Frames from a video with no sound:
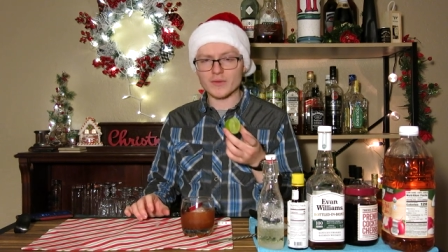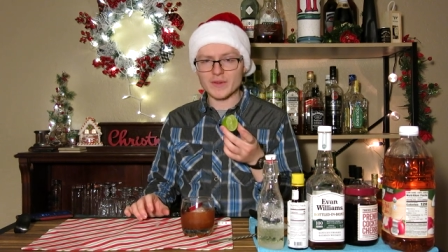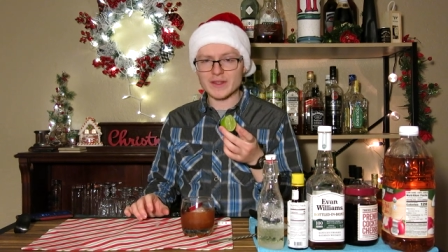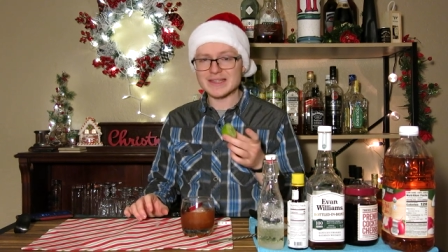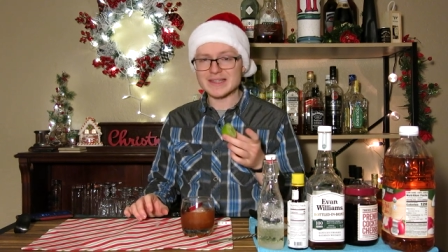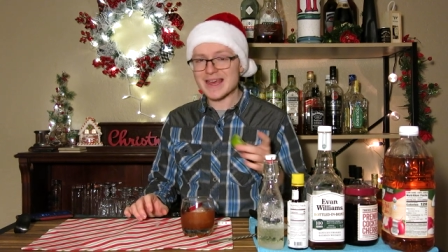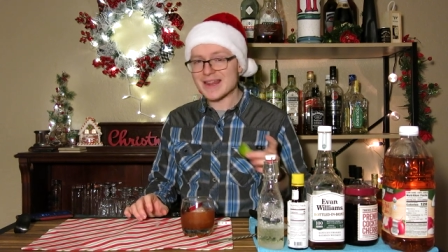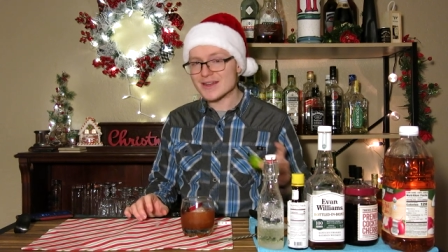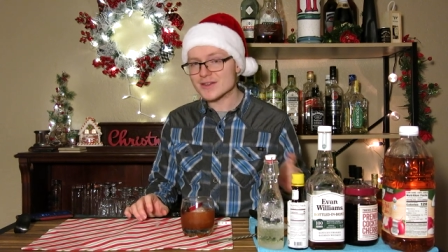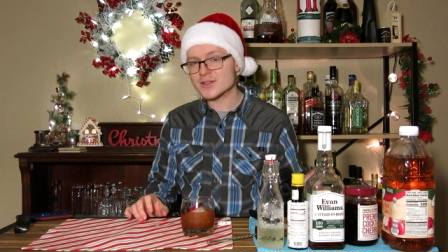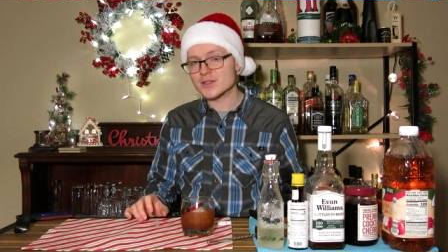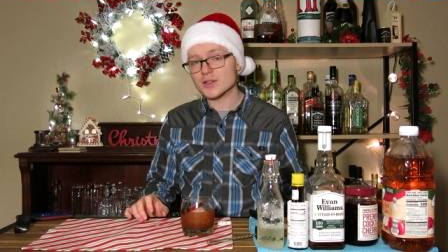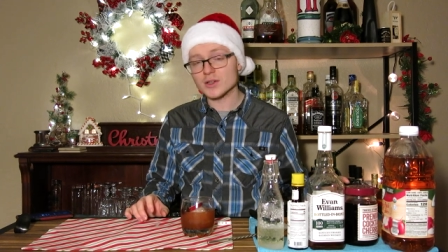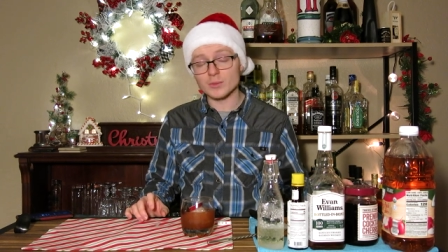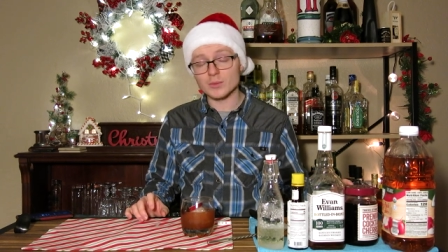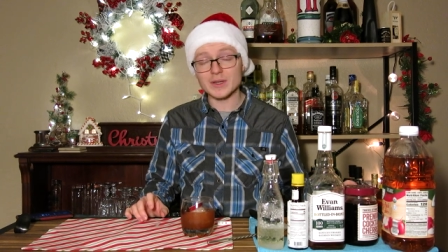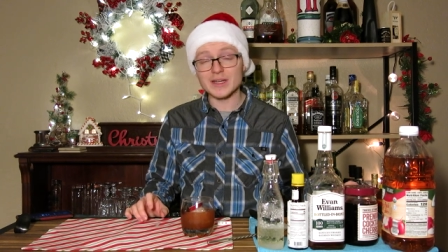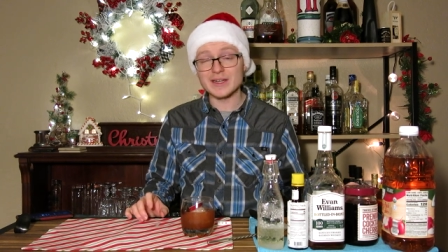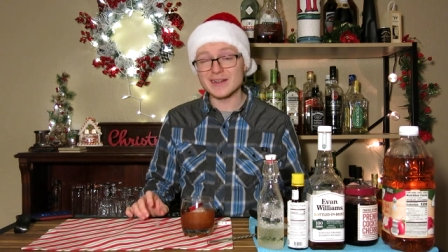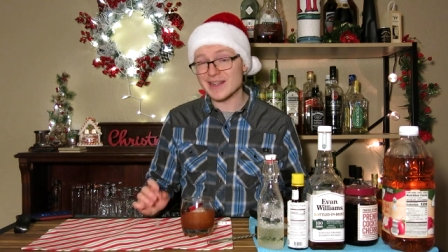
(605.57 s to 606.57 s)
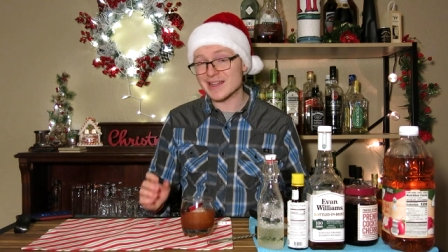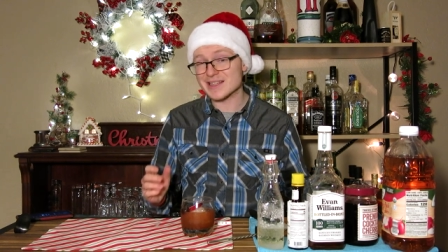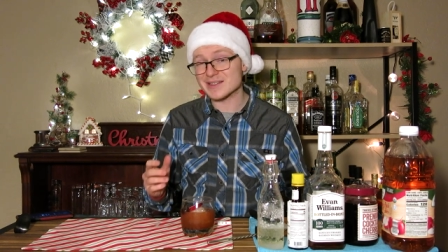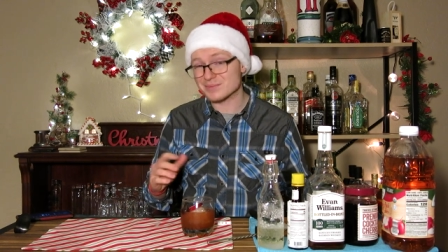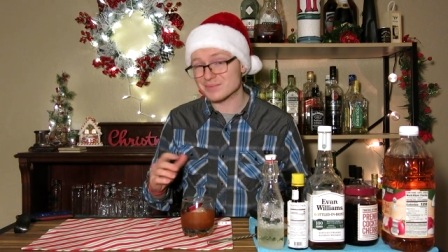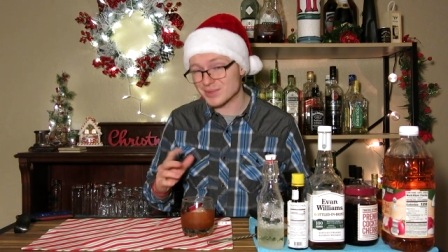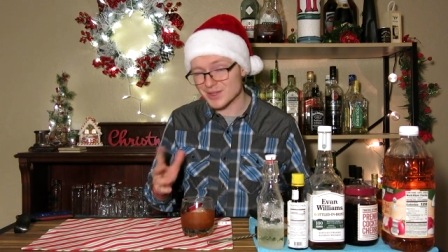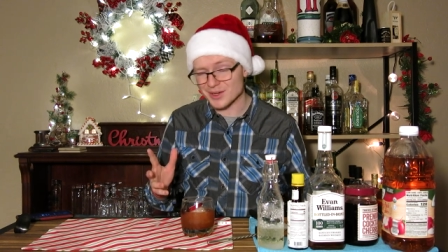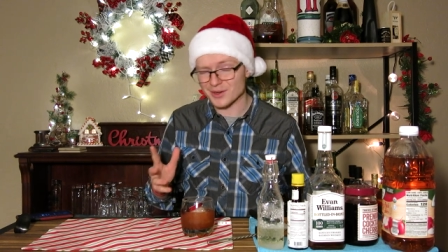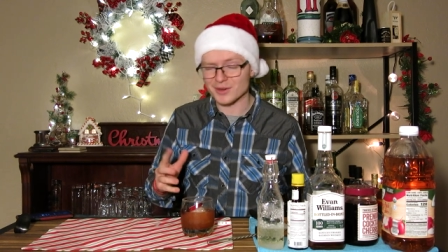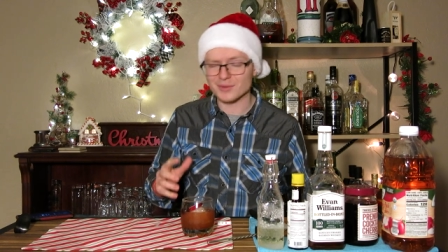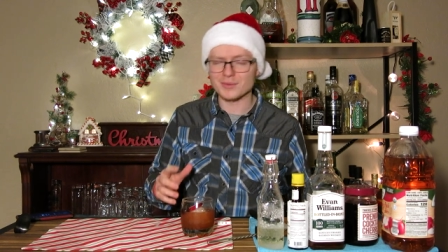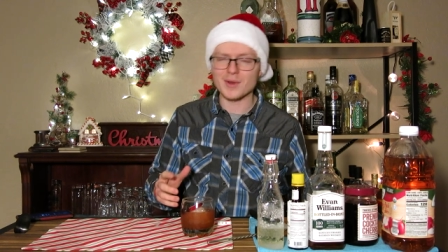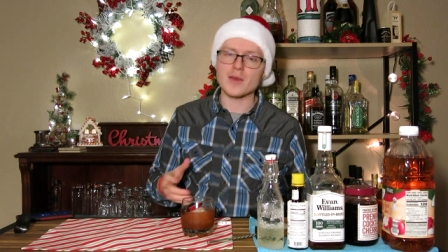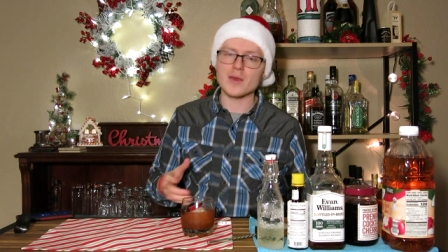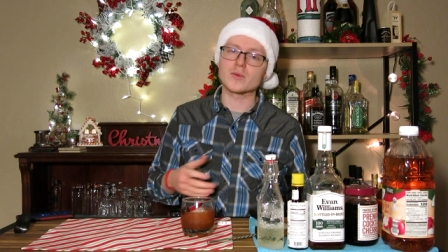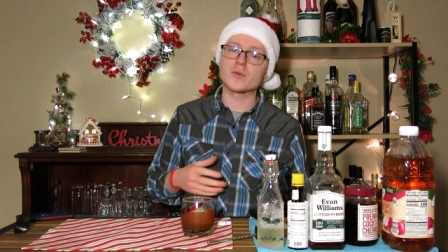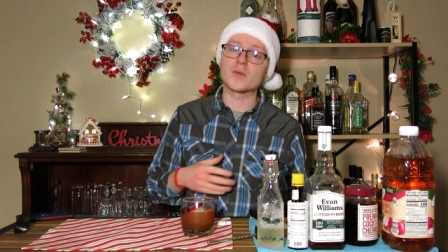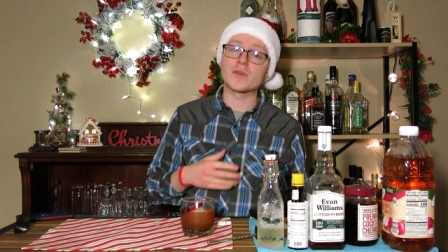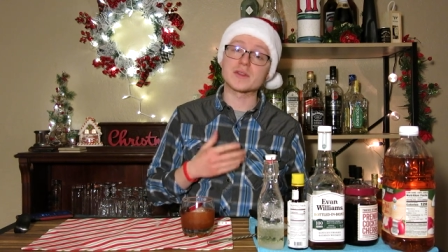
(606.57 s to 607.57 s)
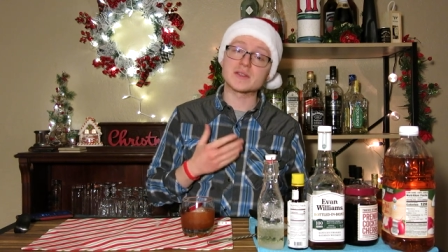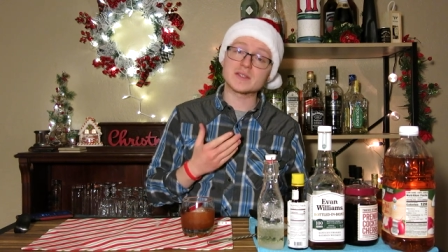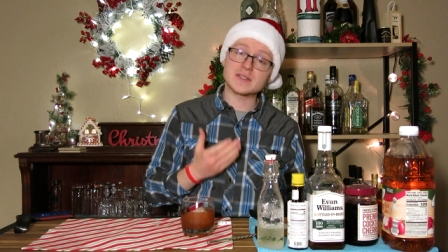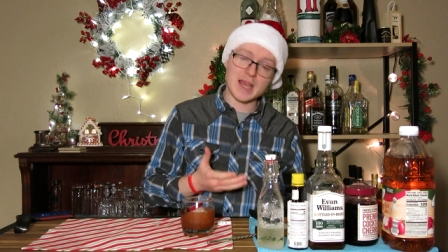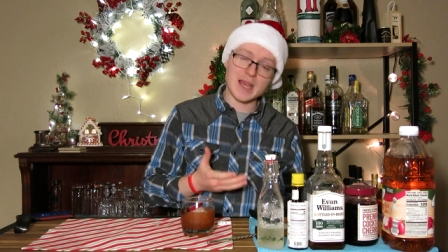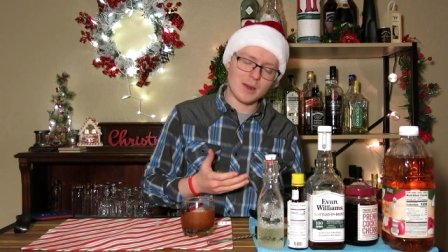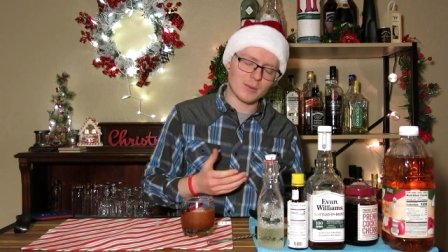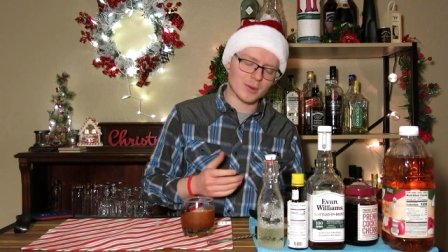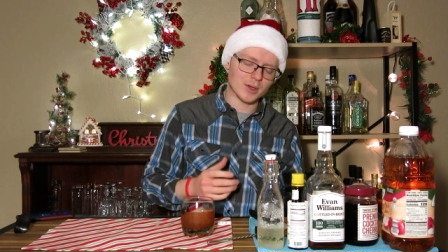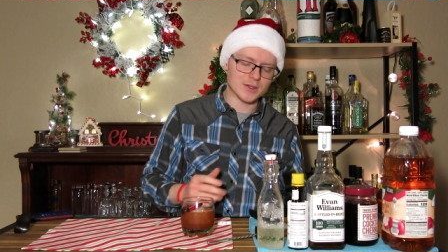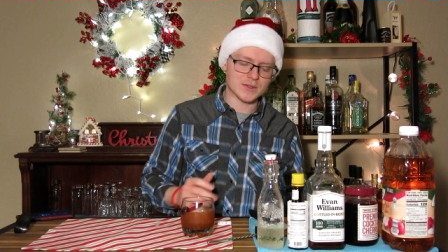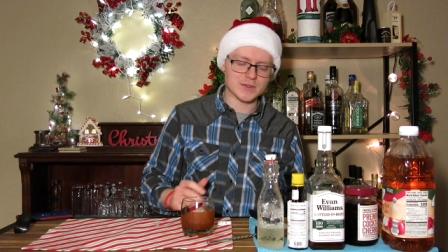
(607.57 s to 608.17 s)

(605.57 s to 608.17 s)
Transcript: they tend to read as bitter rather than sour.